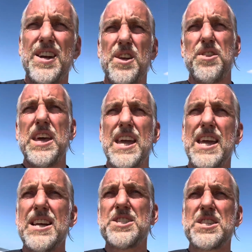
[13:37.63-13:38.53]

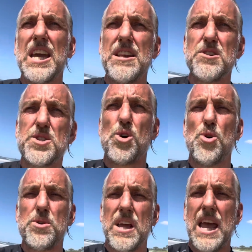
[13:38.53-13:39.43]
the skin is
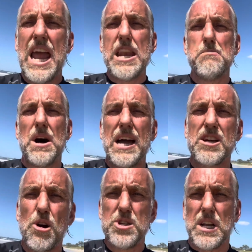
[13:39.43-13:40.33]
called Anamaya
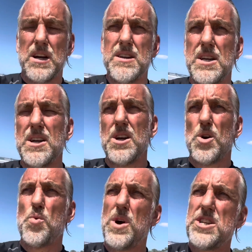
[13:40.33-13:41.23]
Kosha,
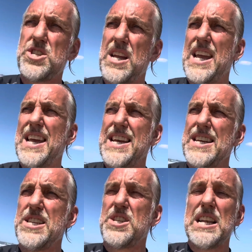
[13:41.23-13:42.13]
which
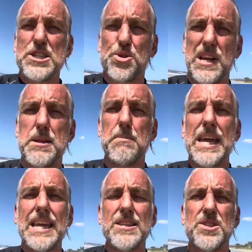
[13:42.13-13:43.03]
literally
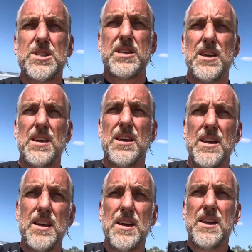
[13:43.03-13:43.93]
means
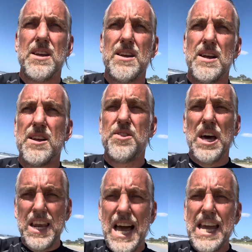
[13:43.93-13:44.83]
the
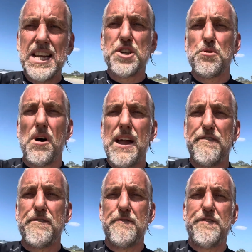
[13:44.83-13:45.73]
layer derived
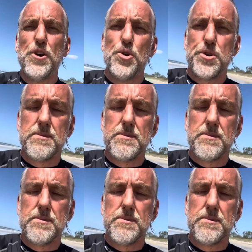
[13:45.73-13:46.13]
from food.